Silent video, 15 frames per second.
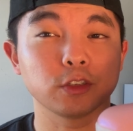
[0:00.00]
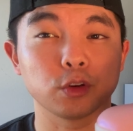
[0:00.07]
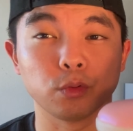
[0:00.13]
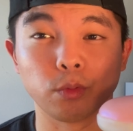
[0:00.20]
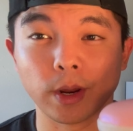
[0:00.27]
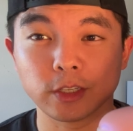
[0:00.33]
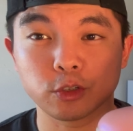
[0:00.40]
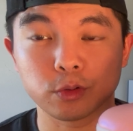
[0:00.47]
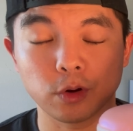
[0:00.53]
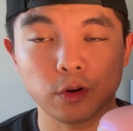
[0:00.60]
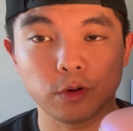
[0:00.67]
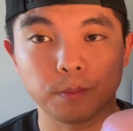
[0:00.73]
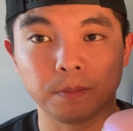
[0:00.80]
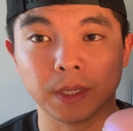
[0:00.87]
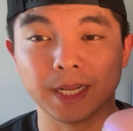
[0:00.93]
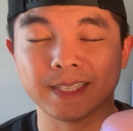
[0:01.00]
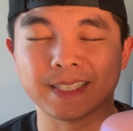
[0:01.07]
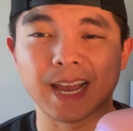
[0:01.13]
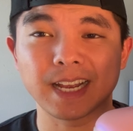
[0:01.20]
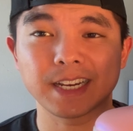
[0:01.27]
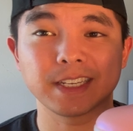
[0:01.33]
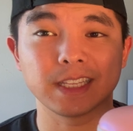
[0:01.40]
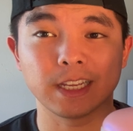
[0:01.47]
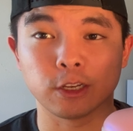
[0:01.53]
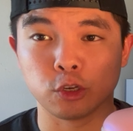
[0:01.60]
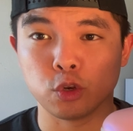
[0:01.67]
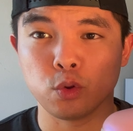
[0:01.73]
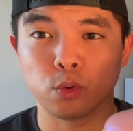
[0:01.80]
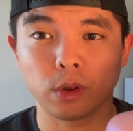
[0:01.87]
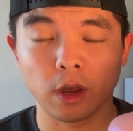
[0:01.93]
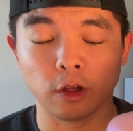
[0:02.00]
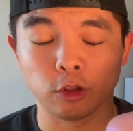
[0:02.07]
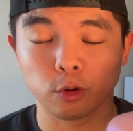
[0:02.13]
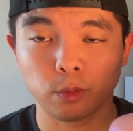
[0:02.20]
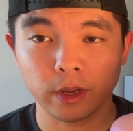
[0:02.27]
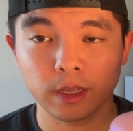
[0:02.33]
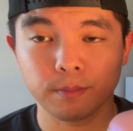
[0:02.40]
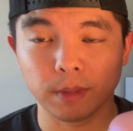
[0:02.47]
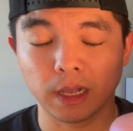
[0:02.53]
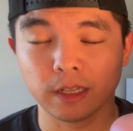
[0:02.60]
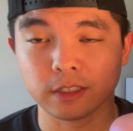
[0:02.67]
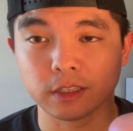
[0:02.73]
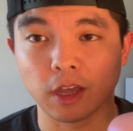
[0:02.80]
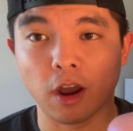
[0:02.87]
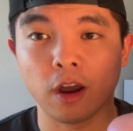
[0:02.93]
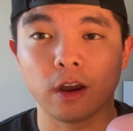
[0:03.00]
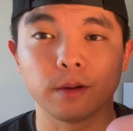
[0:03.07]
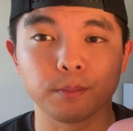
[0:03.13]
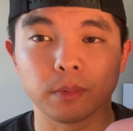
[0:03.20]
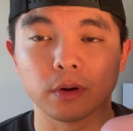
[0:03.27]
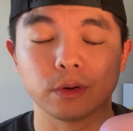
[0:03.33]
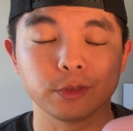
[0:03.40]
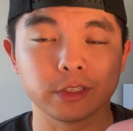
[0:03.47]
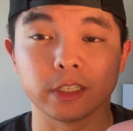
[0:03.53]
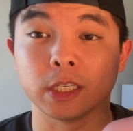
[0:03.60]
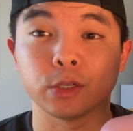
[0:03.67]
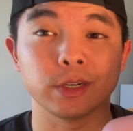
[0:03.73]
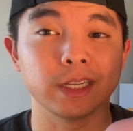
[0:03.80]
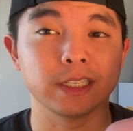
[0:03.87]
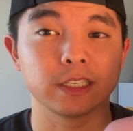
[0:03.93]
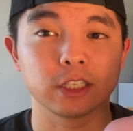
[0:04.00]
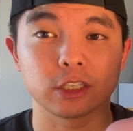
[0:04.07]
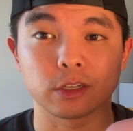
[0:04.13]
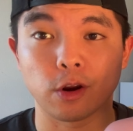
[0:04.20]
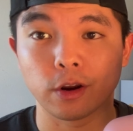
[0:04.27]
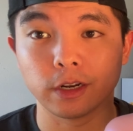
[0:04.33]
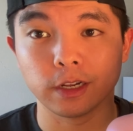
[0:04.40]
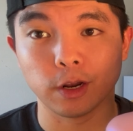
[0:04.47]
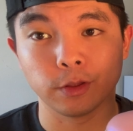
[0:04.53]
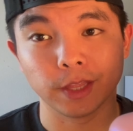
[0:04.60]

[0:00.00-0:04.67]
is a retro, but it's actually a new colorway because the Aunt Pearl series started on the